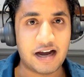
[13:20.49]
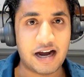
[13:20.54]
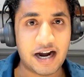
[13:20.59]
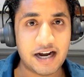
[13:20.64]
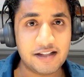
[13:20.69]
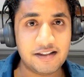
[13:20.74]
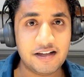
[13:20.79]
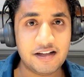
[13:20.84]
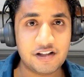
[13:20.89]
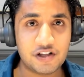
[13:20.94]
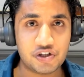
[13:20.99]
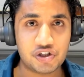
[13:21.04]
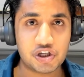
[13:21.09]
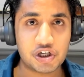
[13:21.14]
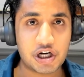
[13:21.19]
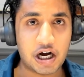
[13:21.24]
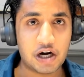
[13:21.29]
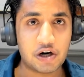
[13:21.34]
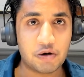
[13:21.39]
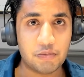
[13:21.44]
I think the
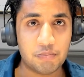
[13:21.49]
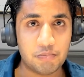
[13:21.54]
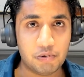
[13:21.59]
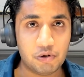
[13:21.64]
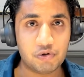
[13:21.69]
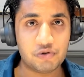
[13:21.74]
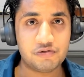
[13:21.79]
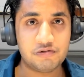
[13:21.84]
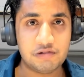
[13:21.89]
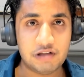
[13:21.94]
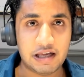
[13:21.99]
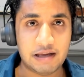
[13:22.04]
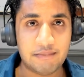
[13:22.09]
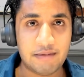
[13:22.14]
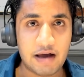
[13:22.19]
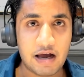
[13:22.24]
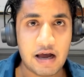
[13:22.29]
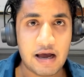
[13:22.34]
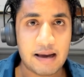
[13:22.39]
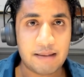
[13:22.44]
Chicago Bulls team
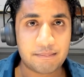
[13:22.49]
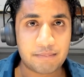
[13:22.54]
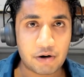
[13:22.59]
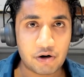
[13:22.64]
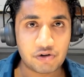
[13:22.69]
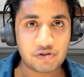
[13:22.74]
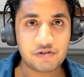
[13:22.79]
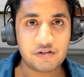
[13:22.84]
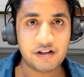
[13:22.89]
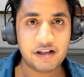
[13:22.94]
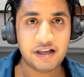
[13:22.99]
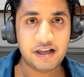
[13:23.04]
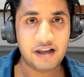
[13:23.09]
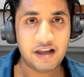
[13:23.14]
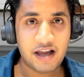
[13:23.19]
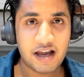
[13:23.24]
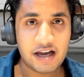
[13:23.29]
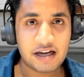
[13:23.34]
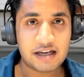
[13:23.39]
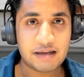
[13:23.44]
personally
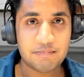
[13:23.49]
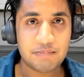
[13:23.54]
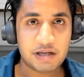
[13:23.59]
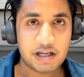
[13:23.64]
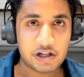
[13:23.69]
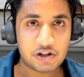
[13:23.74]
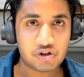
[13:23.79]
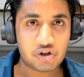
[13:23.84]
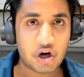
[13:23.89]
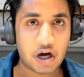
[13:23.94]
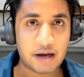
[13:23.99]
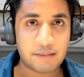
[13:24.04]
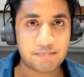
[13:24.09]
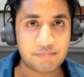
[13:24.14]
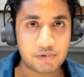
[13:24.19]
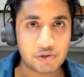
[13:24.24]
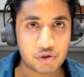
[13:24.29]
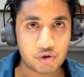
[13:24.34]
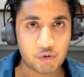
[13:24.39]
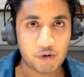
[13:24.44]
can be a
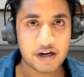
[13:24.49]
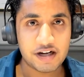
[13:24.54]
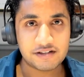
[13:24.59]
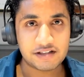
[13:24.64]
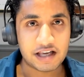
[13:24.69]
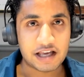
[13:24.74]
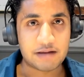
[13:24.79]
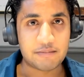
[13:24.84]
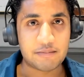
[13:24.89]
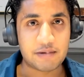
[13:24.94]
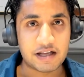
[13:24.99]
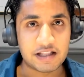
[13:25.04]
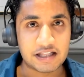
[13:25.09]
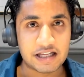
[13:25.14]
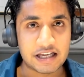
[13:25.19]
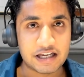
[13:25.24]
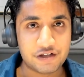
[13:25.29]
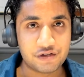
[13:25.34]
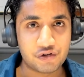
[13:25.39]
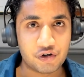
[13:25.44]
top three team in
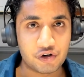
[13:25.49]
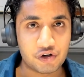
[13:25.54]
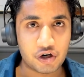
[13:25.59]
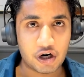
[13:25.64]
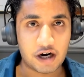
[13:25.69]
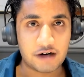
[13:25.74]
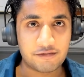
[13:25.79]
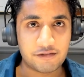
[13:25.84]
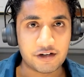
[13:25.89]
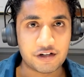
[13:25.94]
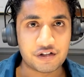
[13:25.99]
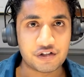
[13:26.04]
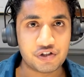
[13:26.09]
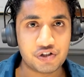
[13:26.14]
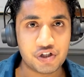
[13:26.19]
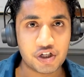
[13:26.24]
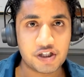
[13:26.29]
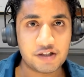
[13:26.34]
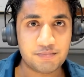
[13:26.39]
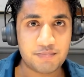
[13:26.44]
the Eastern Conference,
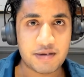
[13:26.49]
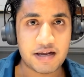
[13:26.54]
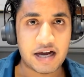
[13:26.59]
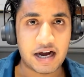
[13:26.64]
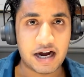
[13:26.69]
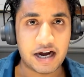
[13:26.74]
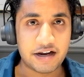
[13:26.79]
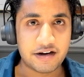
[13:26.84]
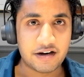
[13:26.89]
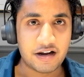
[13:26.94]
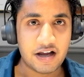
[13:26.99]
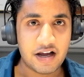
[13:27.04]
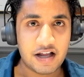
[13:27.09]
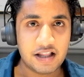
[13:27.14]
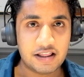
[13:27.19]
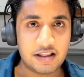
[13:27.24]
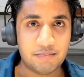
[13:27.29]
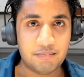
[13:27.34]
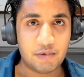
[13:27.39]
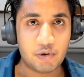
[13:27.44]
just behind
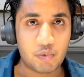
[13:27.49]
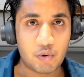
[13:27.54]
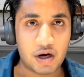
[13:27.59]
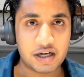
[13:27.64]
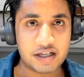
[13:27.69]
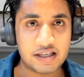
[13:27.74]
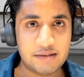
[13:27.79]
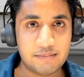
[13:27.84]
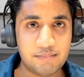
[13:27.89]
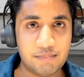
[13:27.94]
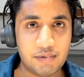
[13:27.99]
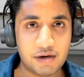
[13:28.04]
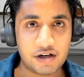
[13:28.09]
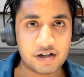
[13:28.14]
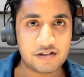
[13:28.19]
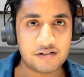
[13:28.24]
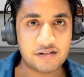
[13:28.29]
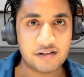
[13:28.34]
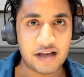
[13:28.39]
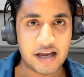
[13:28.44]
the Milwaukee
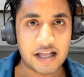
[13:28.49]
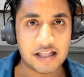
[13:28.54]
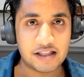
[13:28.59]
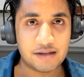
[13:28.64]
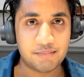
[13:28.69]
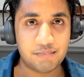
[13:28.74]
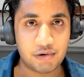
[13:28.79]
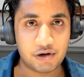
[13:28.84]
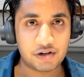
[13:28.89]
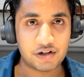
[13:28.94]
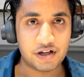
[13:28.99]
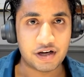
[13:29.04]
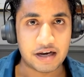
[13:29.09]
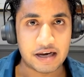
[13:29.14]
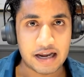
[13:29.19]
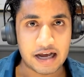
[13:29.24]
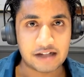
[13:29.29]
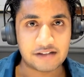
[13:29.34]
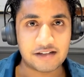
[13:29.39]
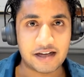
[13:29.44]
Bucks and the Brooklyn
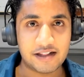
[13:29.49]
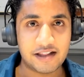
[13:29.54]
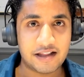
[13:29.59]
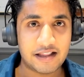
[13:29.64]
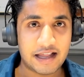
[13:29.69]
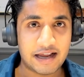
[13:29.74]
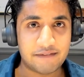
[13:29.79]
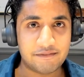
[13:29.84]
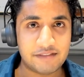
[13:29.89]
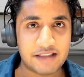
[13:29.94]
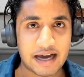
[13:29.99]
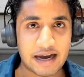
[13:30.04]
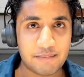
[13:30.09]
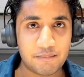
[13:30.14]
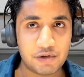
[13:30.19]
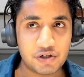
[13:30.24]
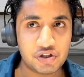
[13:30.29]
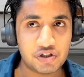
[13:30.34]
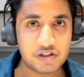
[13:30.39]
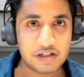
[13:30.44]
Nets. I think they have that
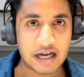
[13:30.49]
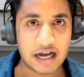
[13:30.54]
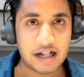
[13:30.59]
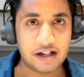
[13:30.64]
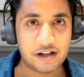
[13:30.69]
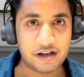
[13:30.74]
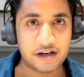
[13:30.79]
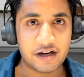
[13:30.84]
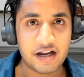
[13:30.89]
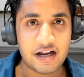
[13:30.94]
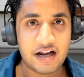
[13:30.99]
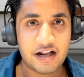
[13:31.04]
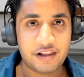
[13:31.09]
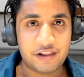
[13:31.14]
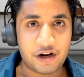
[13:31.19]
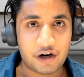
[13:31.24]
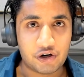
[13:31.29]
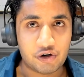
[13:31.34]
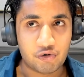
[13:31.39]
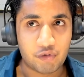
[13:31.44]
much talent.
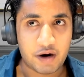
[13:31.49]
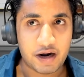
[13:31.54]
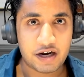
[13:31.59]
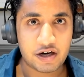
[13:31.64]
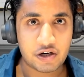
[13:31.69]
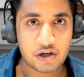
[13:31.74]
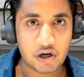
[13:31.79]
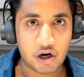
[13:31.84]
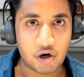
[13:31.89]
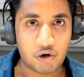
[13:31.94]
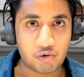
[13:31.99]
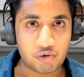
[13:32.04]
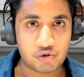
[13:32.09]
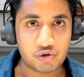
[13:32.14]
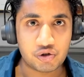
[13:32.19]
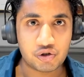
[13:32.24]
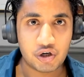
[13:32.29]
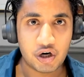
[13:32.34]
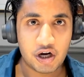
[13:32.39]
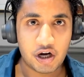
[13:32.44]
They're a great
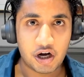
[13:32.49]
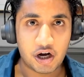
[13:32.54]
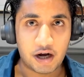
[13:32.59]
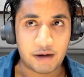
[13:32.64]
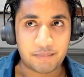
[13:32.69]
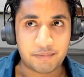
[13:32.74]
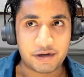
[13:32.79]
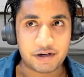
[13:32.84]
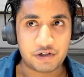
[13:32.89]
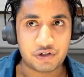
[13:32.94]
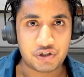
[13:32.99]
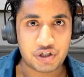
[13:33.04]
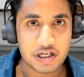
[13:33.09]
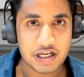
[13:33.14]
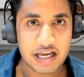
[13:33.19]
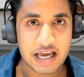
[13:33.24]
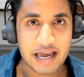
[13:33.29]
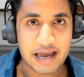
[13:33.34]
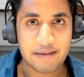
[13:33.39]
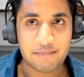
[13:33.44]
coach. The
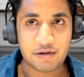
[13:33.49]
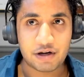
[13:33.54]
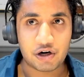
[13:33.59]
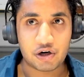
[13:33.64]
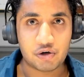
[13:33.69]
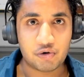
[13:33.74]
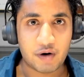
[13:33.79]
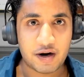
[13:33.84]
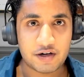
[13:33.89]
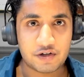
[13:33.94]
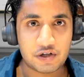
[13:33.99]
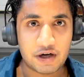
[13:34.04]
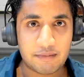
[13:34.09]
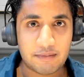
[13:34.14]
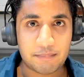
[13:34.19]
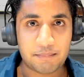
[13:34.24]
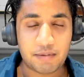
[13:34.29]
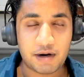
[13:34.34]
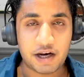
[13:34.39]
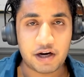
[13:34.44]
GM did a great
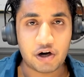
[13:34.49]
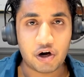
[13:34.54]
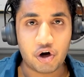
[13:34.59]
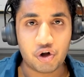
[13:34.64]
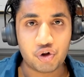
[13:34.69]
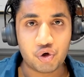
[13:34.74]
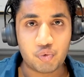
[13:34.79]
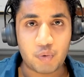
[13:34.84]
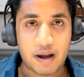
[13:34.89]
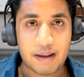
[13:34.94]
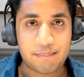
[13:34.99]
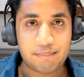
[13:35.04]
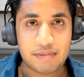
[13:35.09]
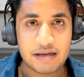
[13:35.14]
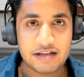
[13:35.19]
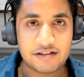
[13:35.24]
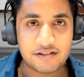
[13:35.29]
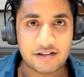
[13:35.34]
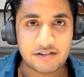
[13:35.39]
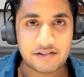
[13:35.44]
job of putting all the right
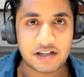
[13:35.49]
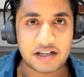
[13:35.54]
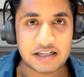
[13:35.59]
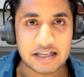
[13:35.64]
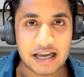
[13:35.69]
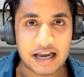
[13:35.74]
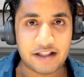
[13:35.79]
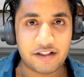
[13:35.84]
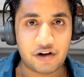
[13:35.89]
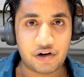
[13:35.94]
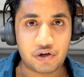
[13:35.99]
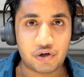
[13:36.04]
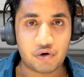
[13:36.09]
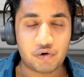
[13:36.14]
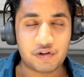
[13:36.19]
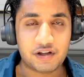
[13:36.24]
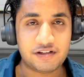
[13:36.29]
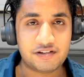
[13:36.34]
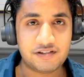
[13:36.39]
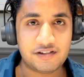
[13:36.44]
pieces together.
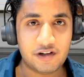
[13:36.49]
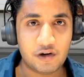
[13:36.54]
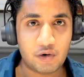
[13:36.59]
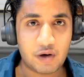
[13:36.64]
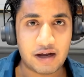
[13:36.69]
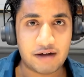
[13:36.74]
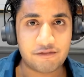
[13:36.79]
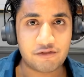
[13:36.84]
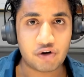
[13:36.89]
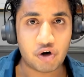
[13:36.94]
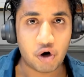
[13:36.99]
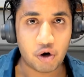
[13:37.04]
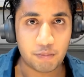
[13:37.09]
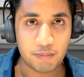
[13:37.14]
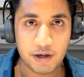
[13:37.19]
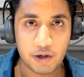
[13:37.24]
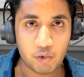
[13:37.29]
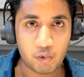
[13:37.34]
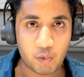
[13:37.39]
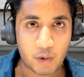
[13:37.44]
They still have
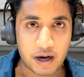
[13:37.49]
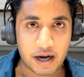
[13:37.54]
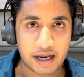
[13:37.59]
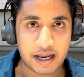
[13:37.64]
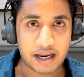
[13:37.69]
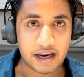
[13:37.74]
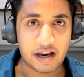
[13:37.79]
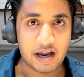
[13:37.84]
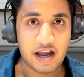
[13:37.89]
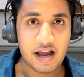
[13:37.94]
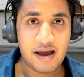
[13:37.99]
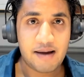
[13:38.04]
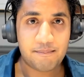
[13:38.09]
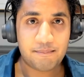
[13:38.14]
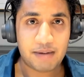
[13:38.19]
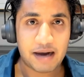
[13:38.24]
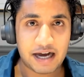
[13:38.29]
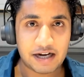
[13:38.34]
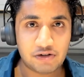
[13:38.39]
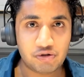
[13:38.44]
Kobe White,
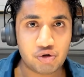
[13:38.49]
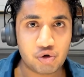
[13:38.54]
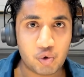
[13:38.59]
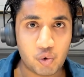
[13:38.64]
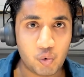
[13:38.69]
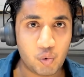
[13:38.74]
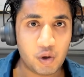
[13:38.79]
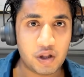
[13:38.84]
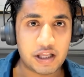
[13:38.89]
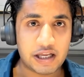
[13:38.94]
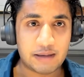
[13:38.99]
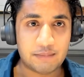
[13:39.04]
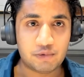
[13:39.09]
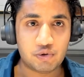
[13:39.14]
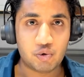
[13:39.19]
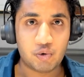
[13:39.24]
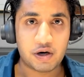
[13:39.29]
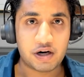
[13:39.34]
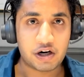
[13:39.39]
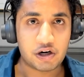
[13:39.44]
Patrick
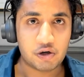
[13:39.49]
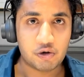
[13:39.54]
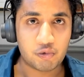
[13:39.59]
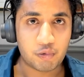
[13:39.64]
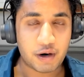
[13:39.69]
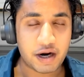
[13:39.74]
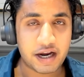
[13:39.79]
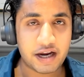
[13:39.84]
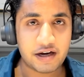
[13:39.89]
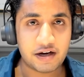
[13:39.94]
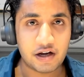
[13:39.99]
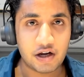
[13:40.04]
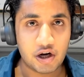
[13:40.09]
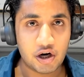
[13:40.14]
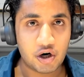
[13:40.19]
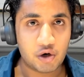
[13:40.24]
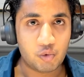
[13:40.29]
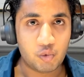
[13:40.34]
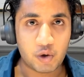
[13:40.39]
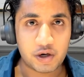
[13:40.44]
Williams, who had a great
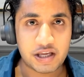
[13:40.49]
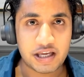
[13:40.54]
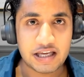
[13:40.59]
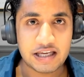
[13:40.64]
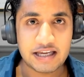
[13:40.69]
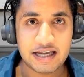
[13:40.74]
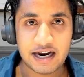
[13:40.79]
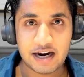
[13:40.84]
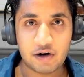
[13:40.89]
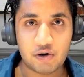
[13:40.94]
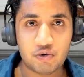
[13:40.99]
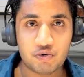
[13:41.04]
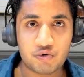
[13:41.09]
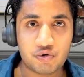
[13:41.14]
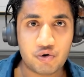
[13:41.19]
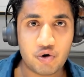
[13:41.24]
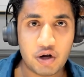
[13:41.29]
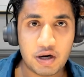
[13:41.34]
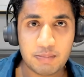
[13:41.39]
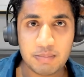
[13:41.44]
rookie year,
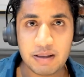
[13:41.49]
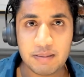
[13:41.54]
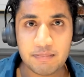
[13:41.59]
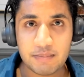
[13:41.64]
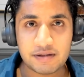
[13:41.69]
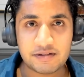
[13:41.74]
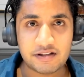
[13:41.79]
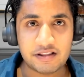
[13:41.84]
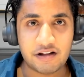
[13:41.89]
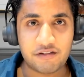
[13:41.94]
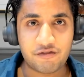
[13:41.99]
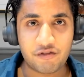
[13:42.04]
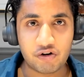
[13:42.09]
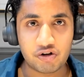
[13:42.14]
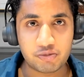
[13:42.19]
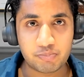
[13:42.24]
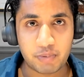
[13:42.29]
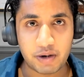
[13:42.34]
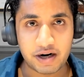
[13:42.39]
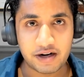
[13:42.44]
who's going to be missing the
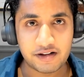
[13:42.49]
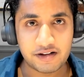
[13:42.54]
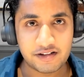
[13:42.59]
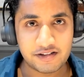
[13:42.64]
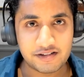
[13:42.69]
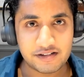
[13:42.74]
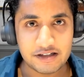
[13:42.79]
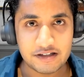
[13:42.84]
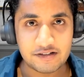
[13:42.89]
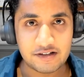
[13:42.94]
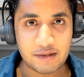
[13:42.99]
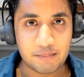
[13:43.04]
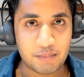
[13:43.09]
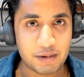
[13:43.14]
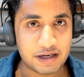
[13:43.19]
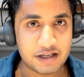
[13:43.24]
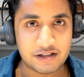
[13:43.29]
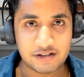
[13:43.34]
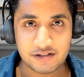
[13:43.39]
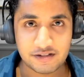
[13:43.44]
first part of the season,
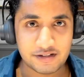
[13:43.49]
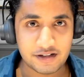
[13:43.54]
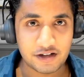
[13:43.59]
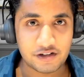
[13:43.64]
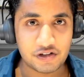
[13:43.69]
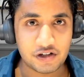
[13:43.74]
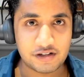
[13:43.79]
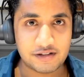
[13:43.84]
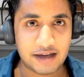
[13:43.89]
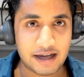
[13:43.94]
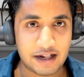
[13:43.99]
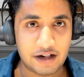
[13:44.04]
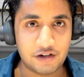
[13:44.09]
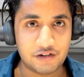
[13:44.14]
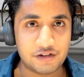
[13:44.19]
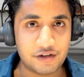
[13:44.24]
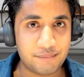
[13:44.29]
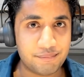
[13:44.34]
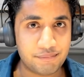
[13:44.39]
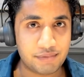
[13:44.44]
but he's such a
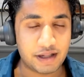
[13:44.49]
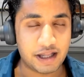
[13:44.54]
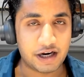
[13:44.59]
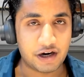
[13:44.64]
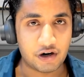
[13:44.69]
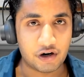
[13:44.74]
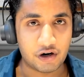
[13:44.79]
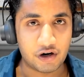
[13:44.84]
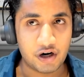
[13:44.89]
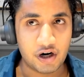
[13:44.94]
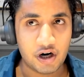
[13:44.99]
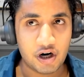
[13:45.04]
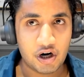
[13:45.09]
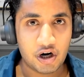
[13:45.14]
talented player.